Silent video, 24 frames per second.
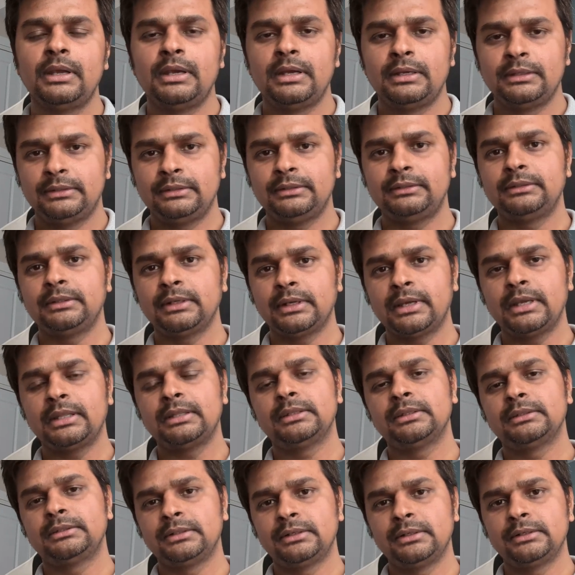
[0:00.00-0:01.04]
this is again the
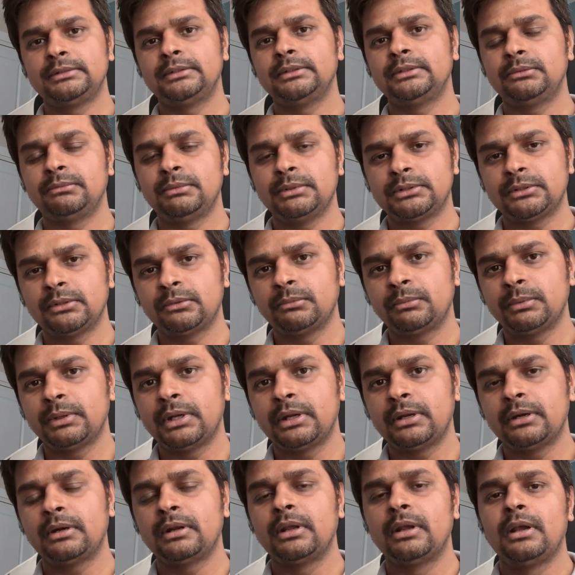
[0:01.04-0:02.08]
third situation
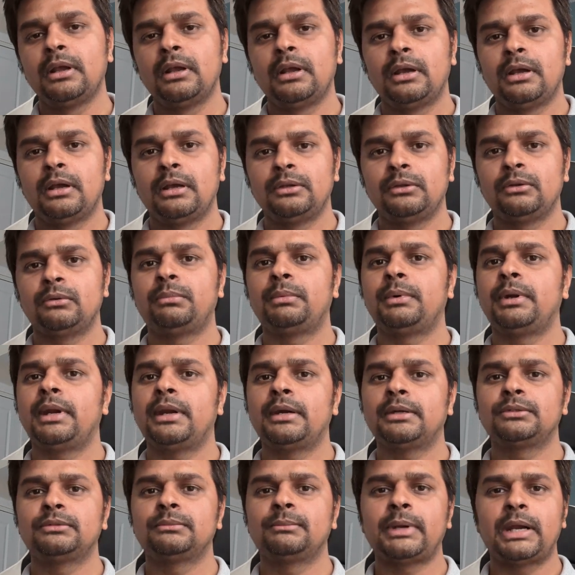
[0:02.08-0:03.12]
where your
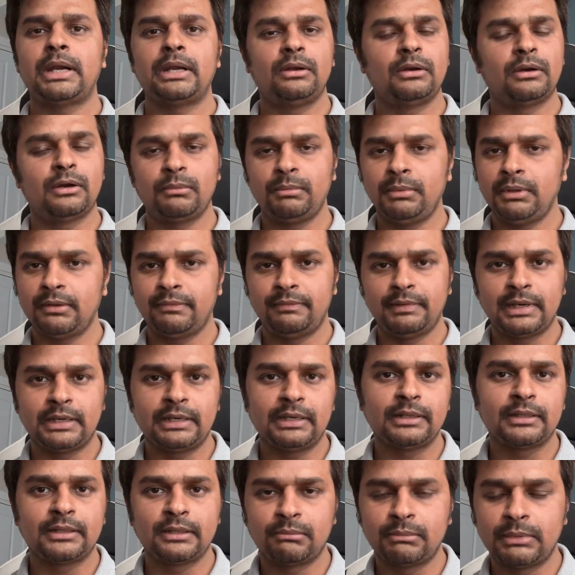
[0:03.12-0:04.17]
prayers might not be affecting
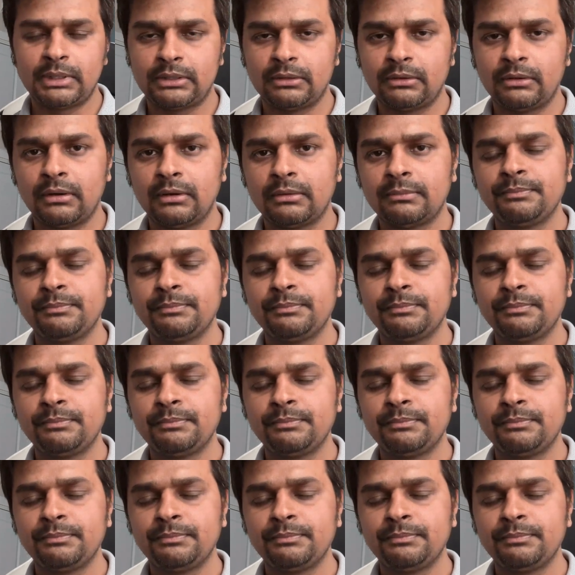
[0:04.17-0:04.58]
them at all.